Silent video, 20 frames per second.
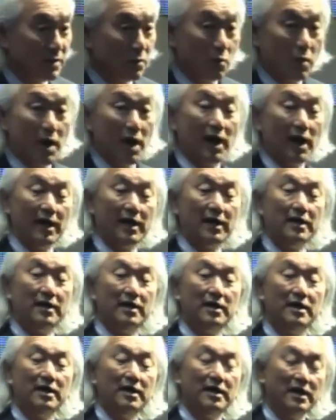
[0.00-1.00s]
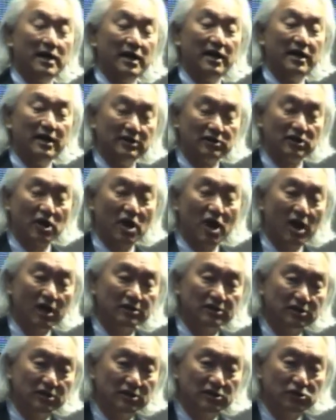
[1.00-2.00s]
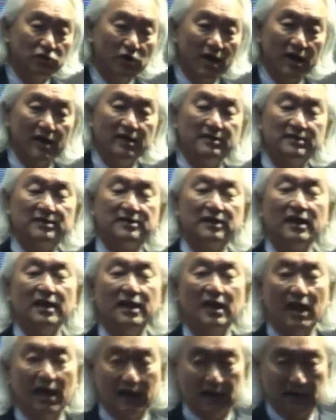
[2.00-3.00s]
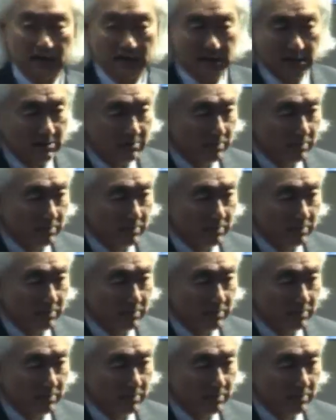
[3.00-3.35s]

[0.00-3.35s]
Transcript: Why? It is concentrated sunlight.